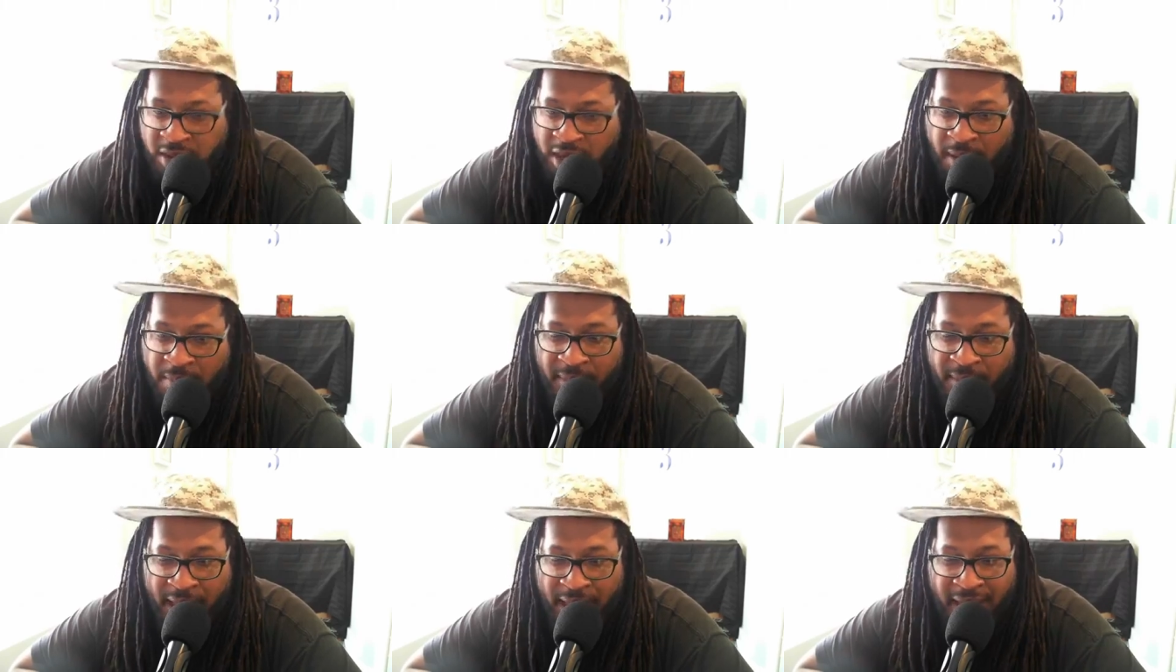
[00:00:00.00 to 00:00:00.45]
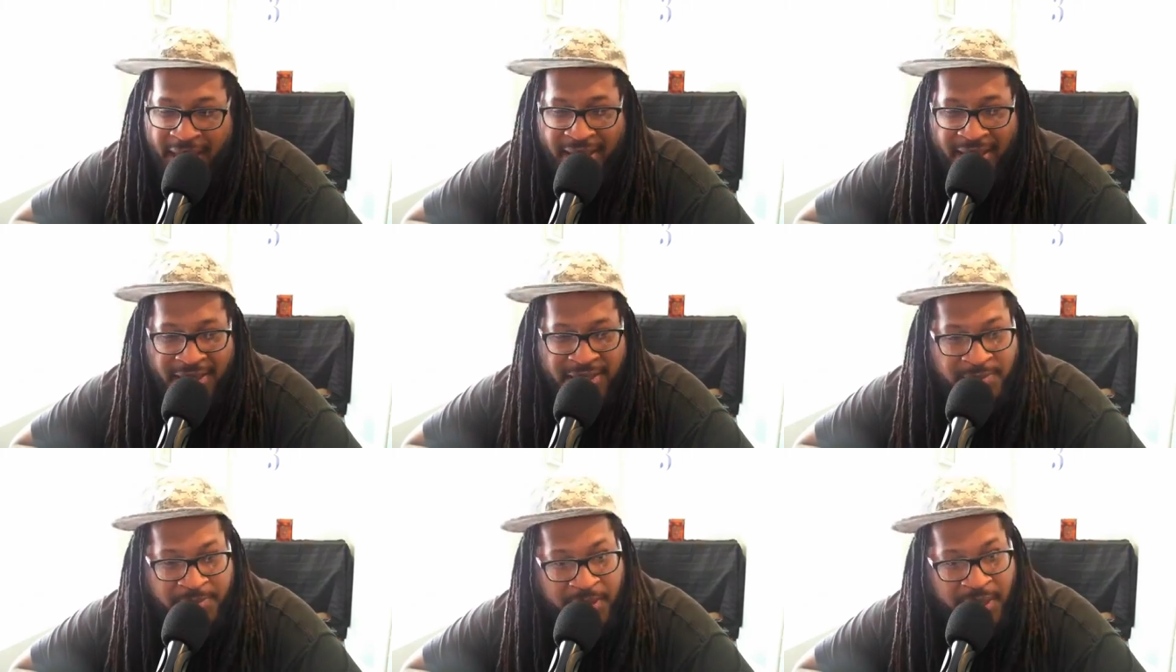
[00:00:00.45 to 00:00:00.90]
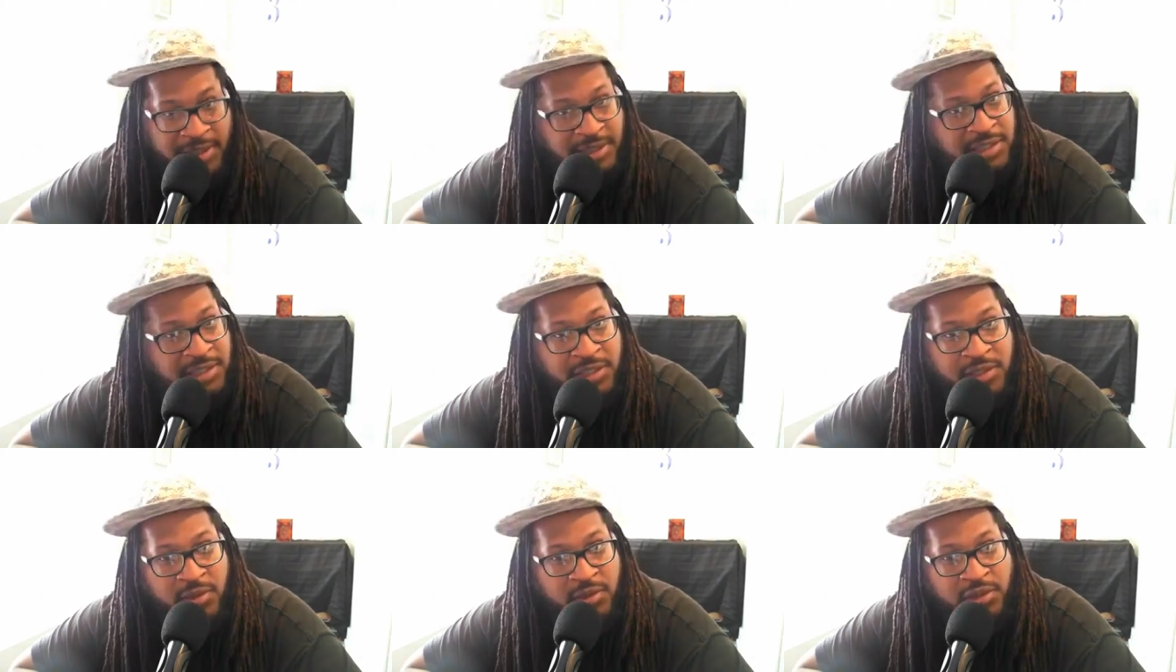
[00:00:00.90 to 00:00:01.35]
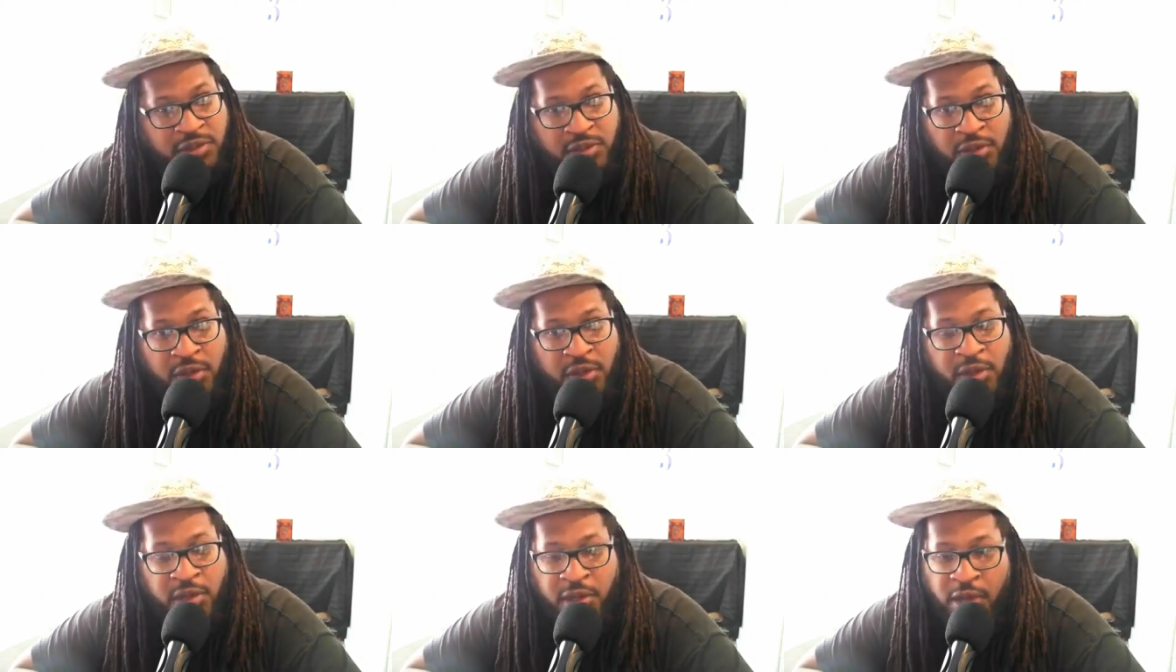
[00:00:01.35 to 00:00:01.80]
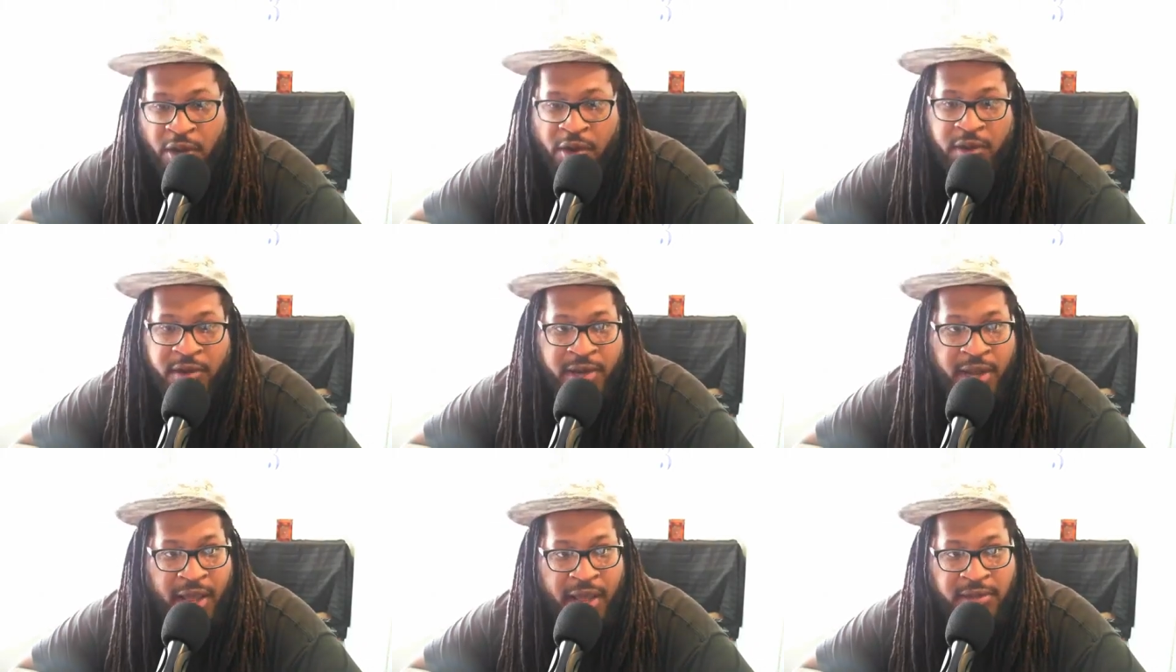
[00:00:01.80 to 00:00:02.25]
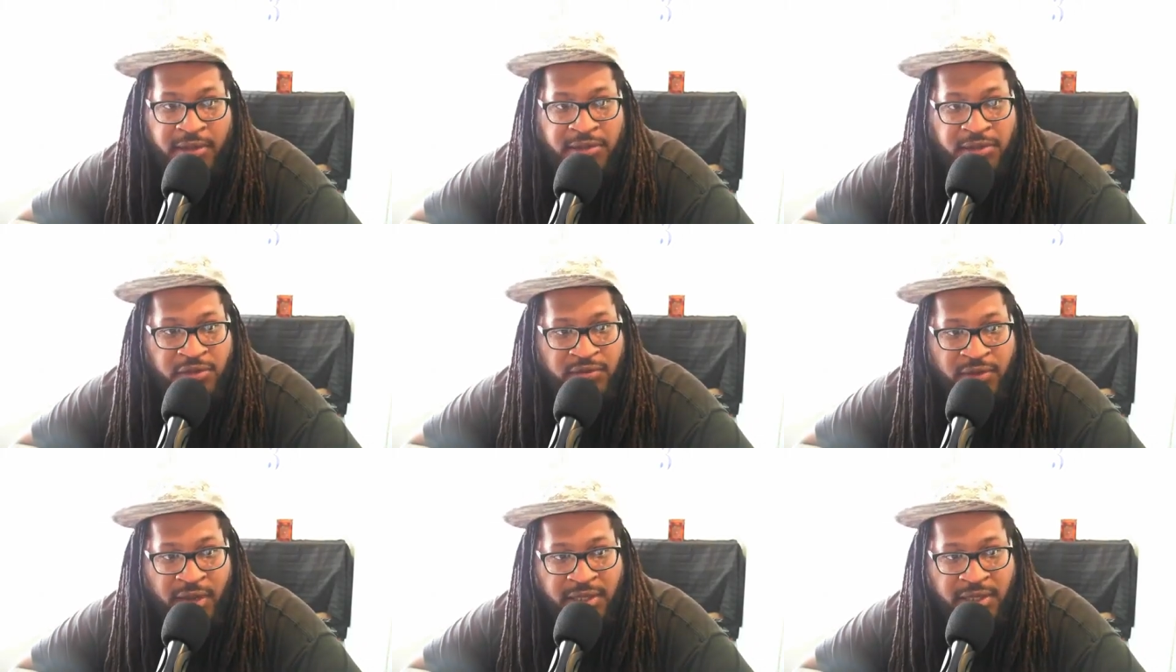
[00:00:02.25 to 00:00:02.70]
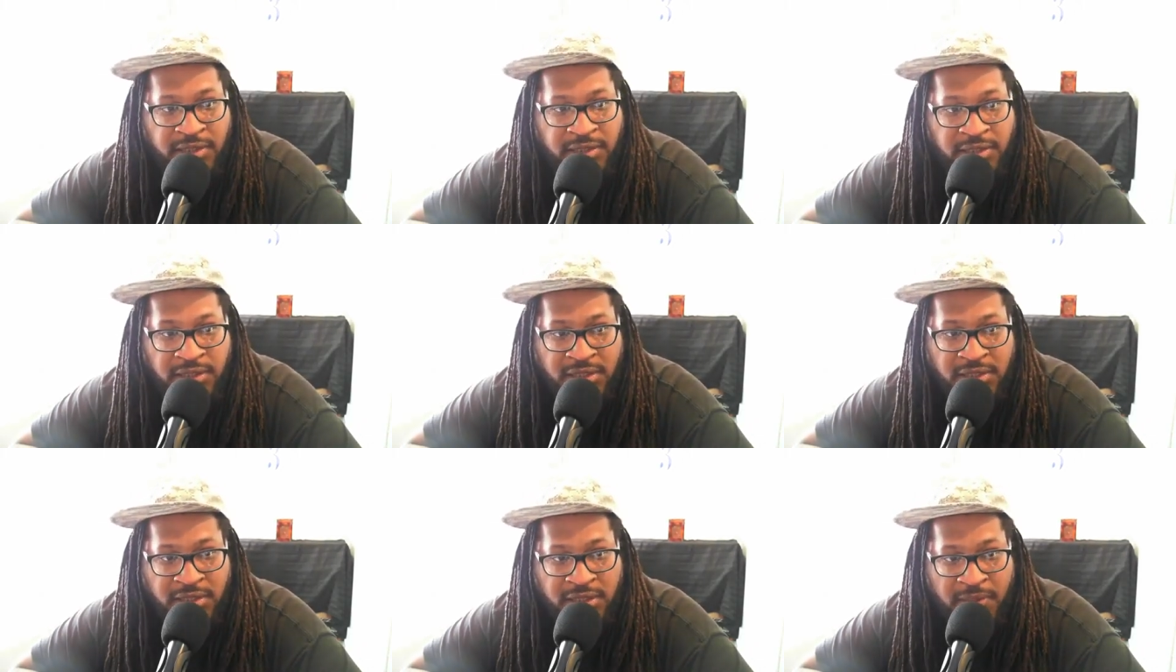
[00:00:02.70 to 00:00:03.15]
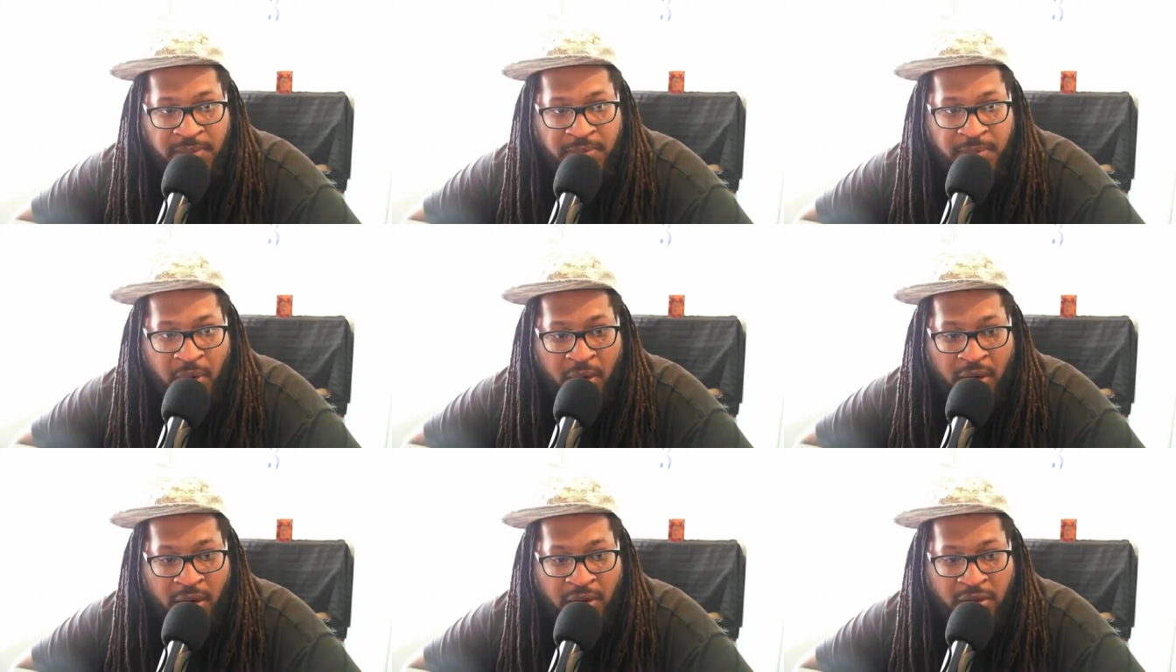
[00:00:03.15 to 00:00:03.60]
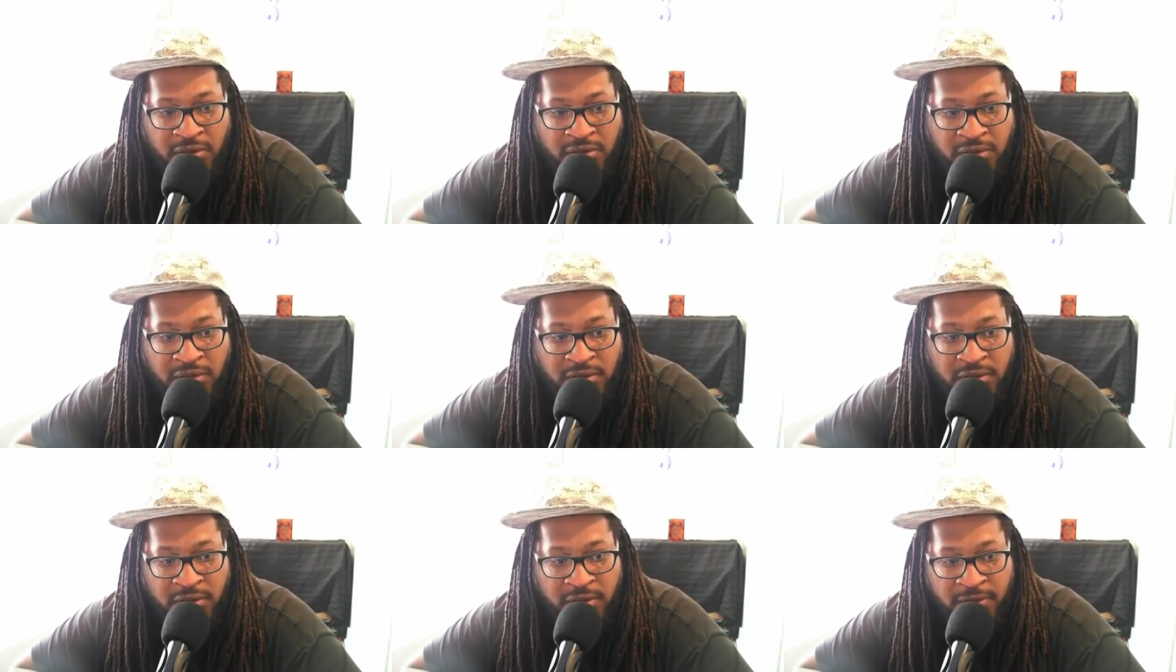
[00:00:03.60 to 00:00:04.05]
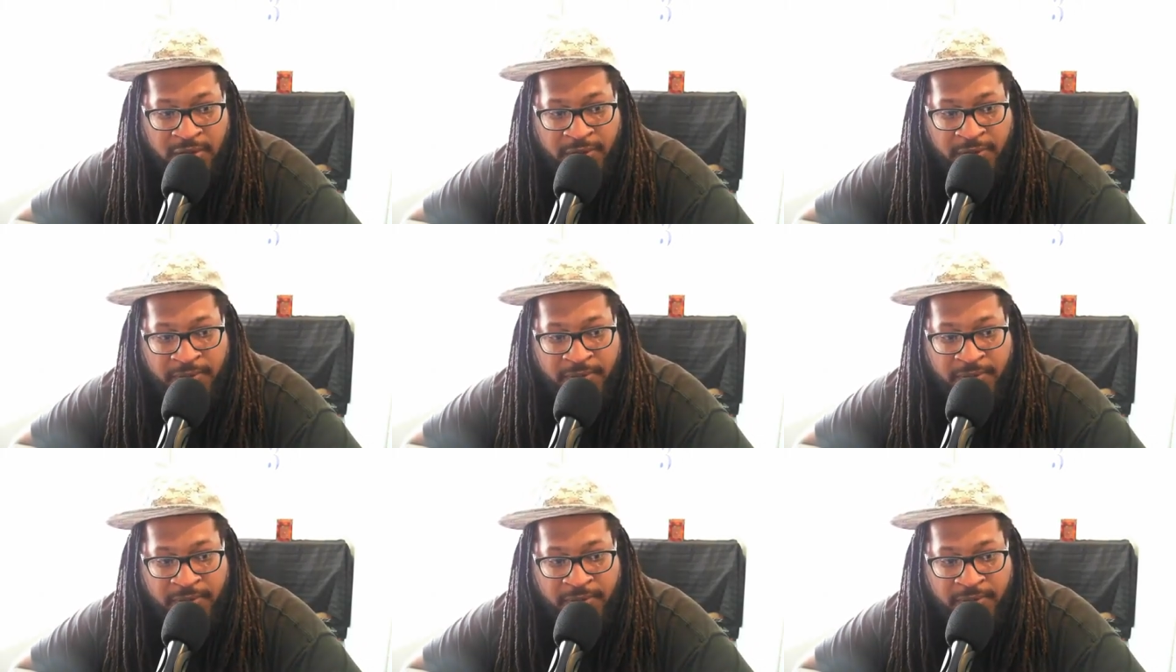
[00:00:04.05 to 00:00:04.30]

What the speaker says: Now, I'm not expecting you to learn how to write 16 bars